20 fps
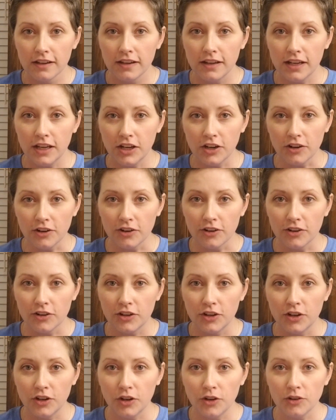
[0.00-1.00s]
here,
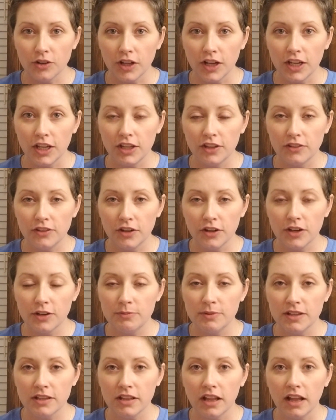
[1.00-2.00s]
you know, like there
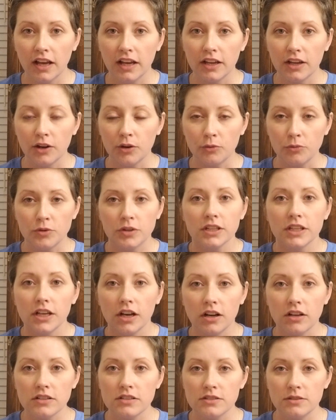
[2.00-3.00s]
could be like a really
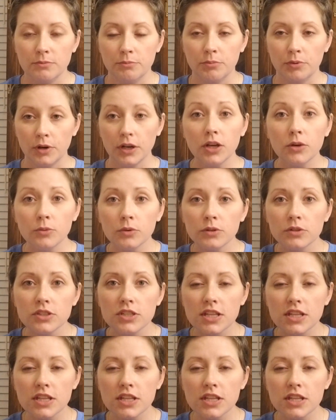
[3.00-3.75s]
awesome prequel